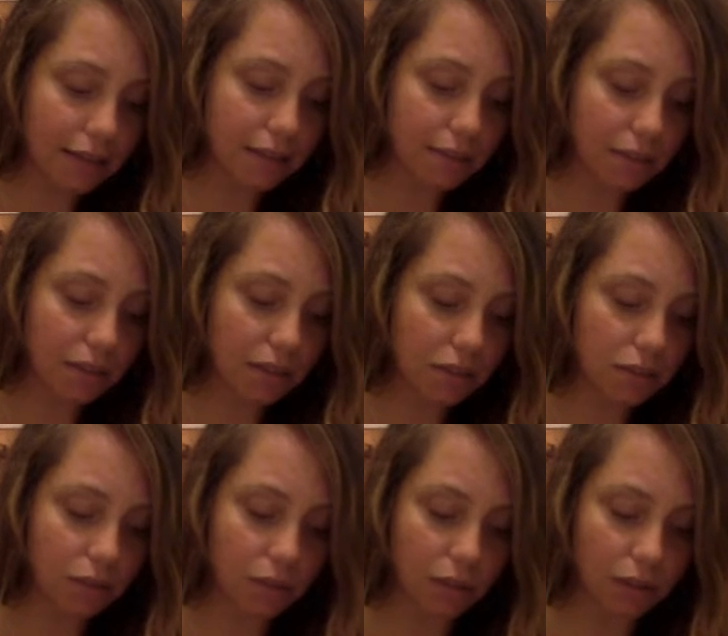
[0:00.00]
something to
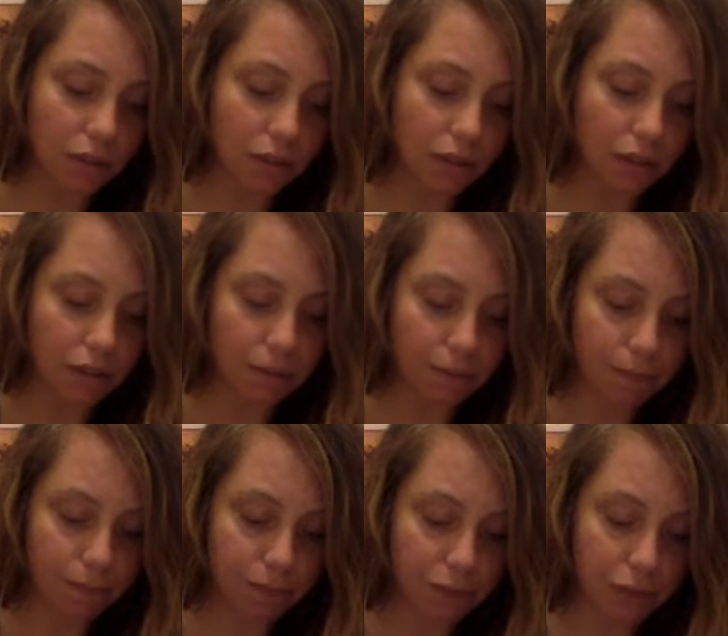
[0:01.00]
do with your
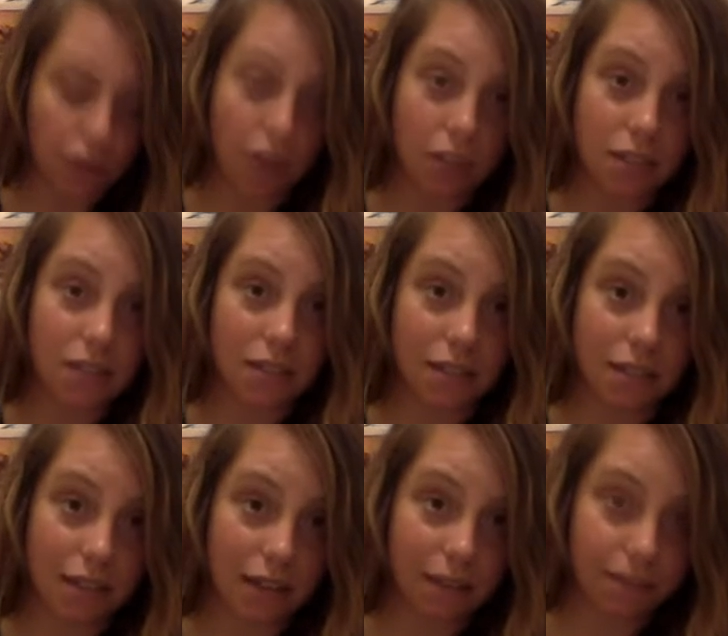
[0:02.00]
artistic
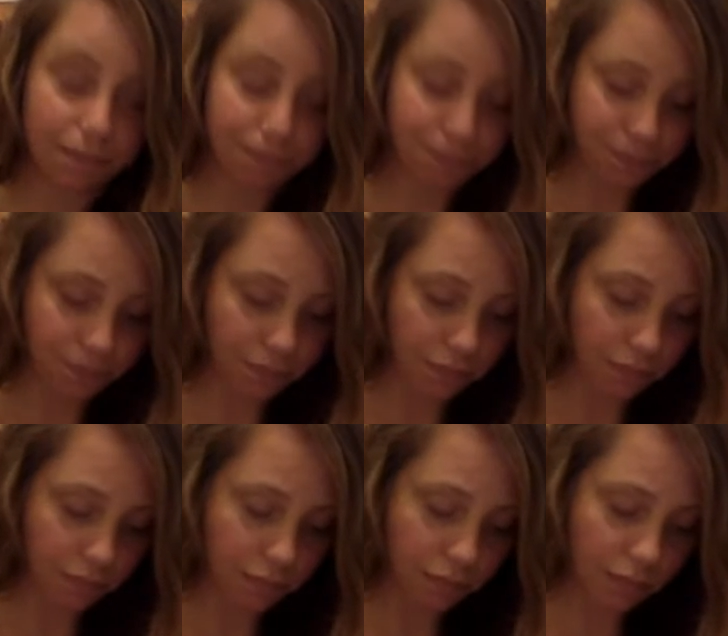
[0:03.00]
side.
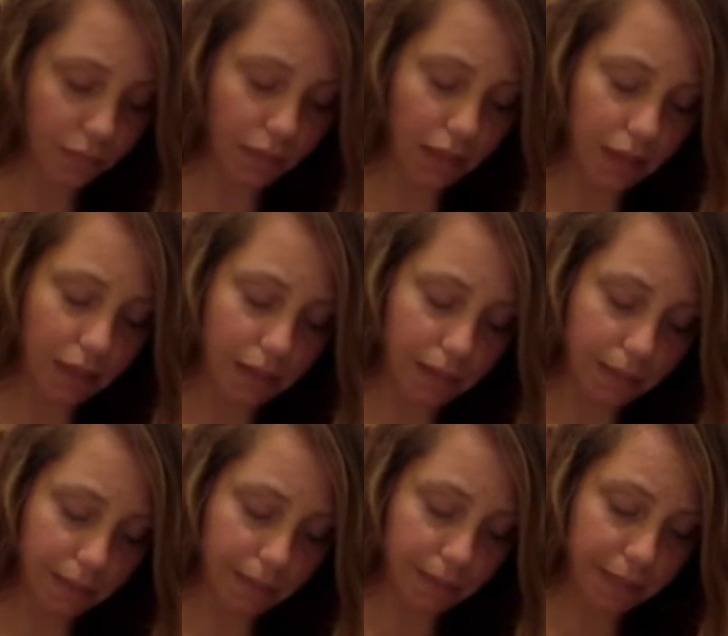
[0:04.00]

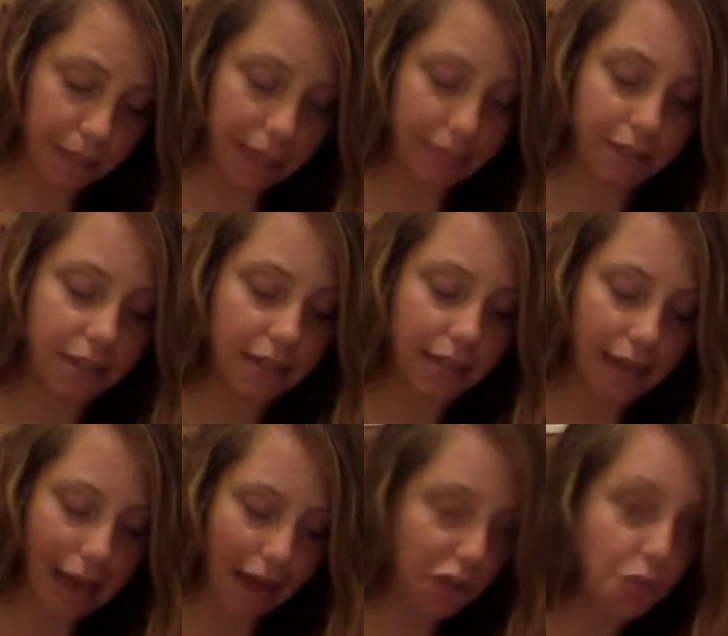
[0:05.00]
And if it's not
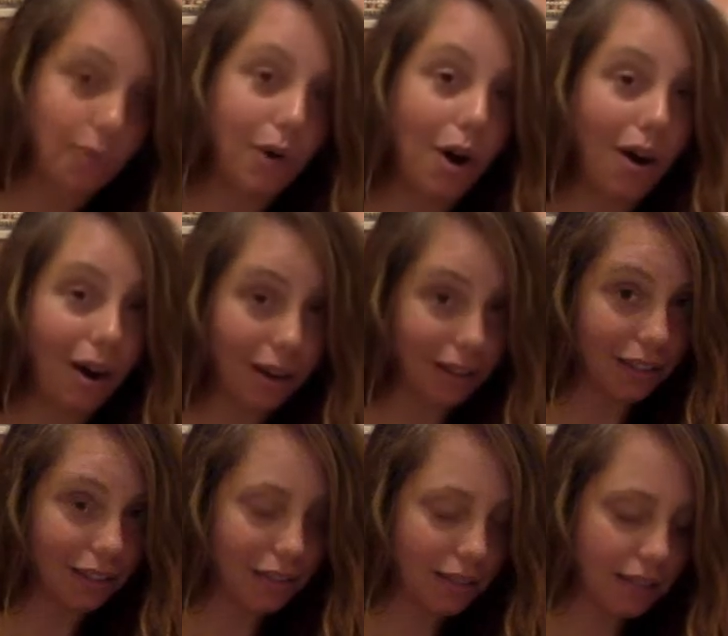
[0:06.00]
actual
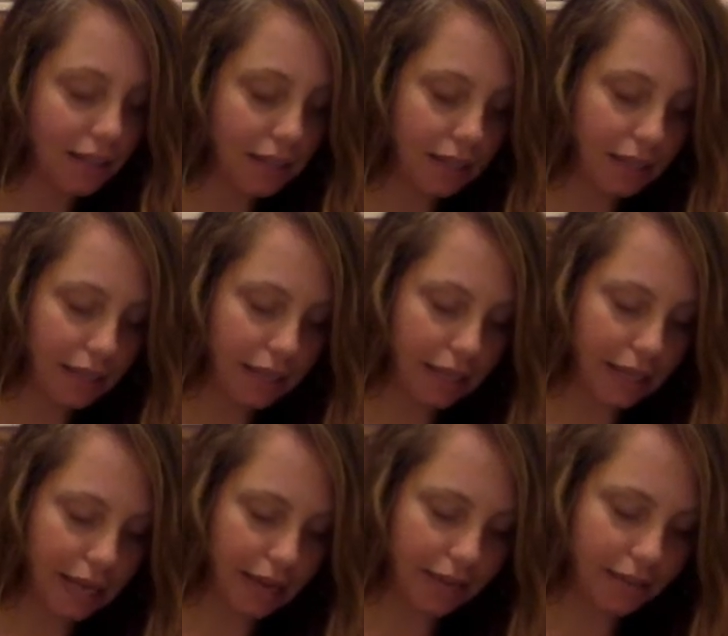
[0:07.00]
art, it
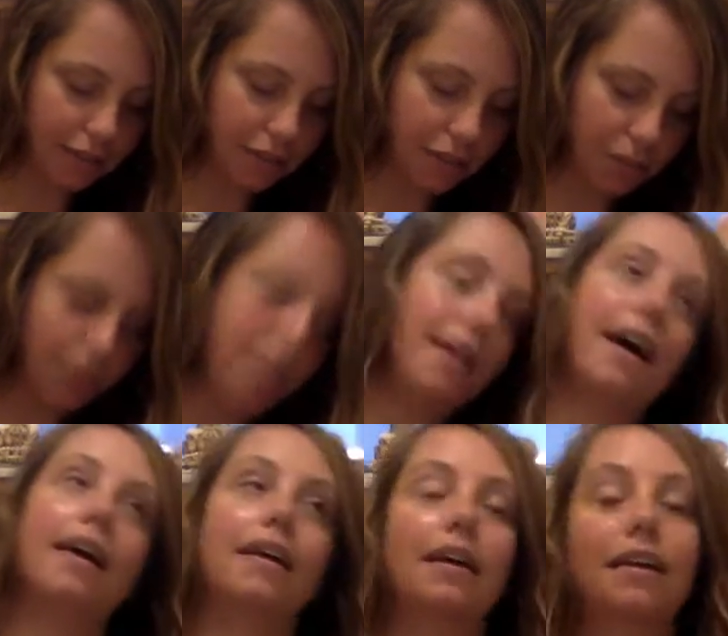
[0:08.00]
has to do with
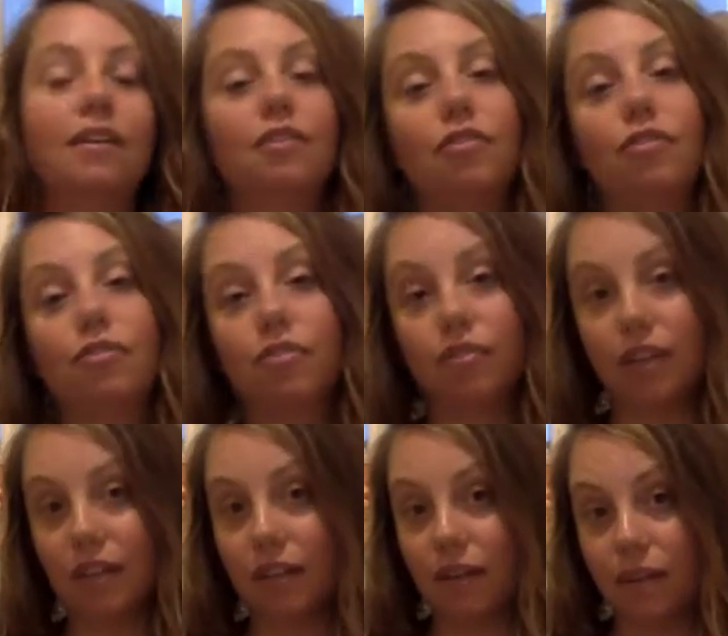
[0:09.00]
that kind of
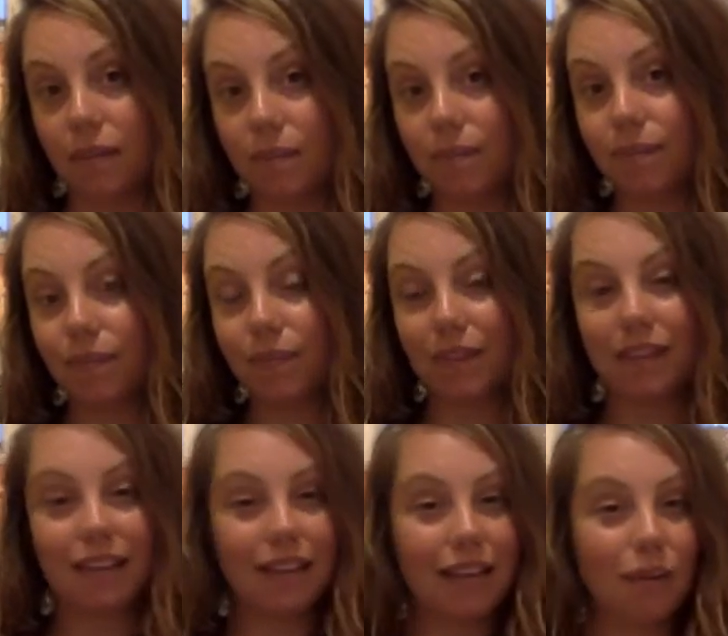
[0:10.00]
freedom
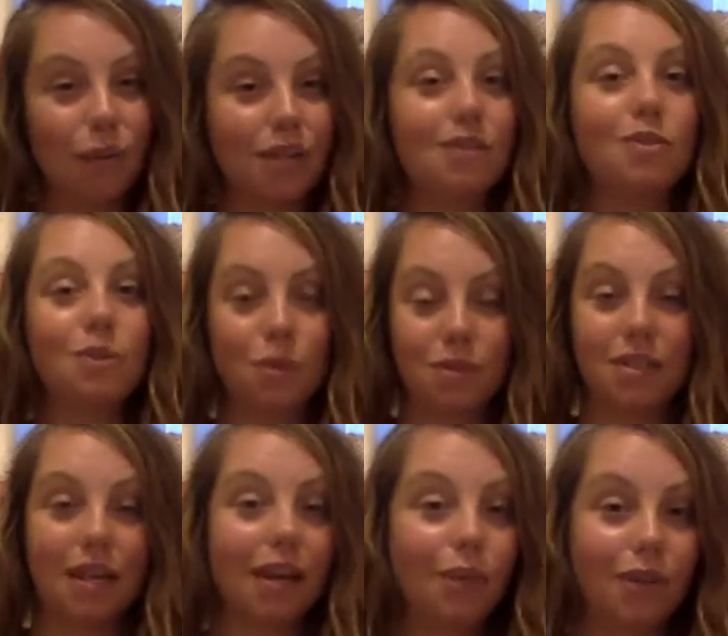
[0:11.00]
that we
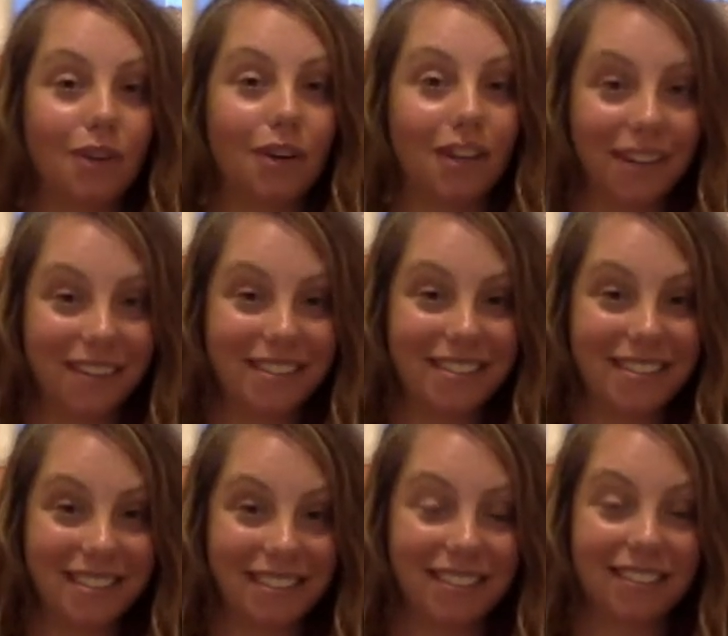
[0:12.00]
associate with artists.
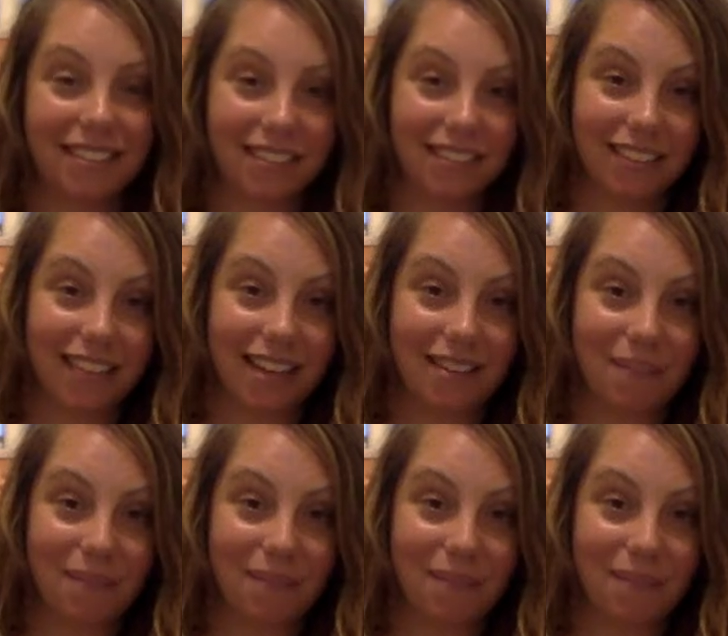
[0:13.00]
Yeah?